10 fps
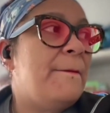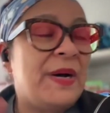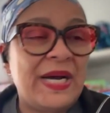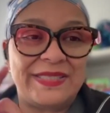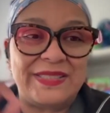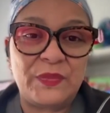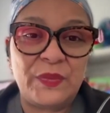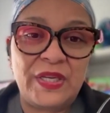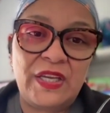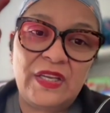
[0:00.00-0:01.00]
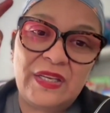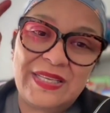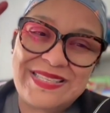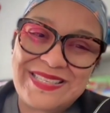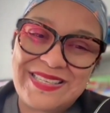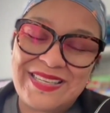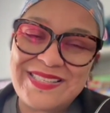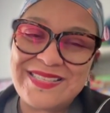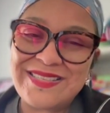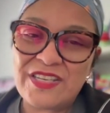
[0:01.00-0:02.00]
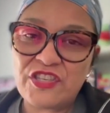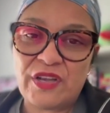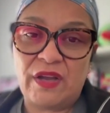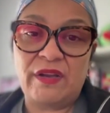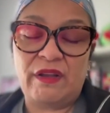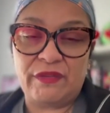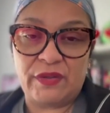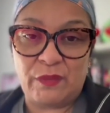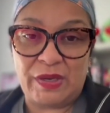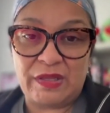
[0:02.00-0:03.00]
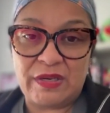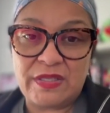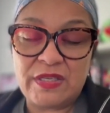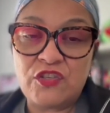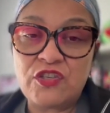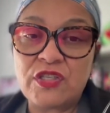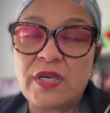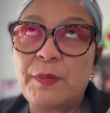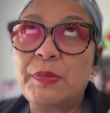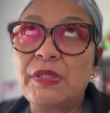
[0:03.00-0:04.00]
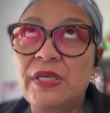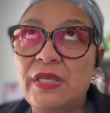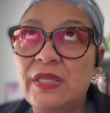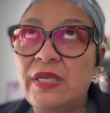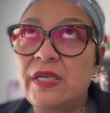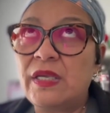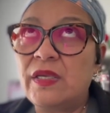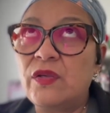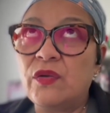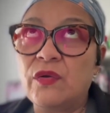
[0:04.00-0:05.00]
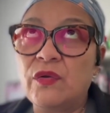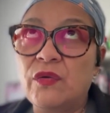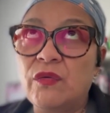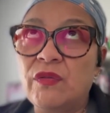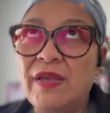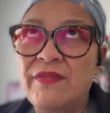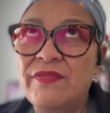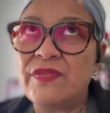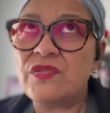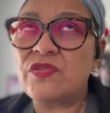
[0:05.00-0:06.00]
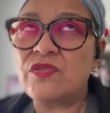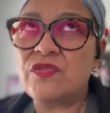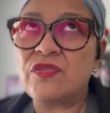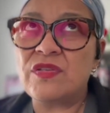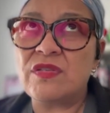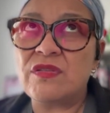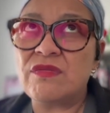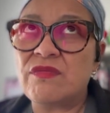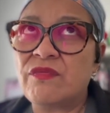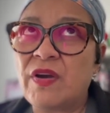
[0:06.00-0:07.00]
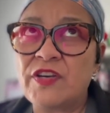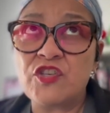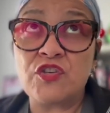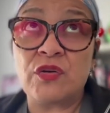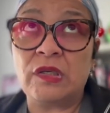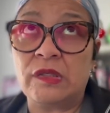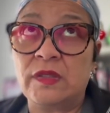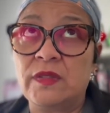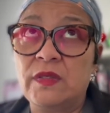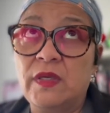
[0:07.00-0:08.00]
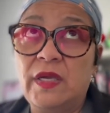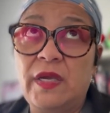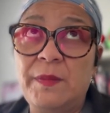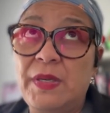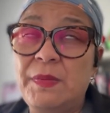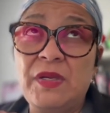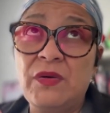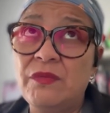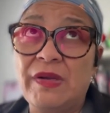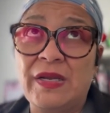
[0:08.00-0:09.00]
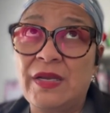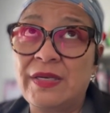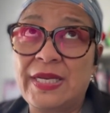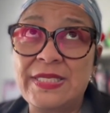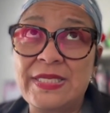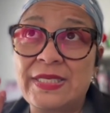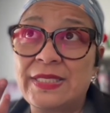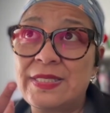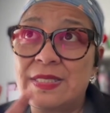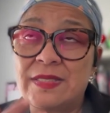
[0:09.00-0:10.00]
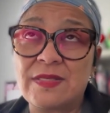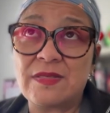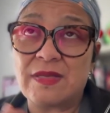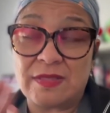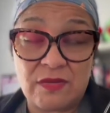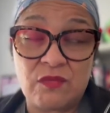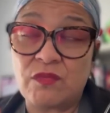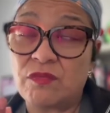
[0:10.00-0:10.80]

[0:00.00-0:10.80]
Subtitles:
But when it's in such an unhealthy way that it's just completely, your life is dysfunctional, and maybe you don't recognize it because that's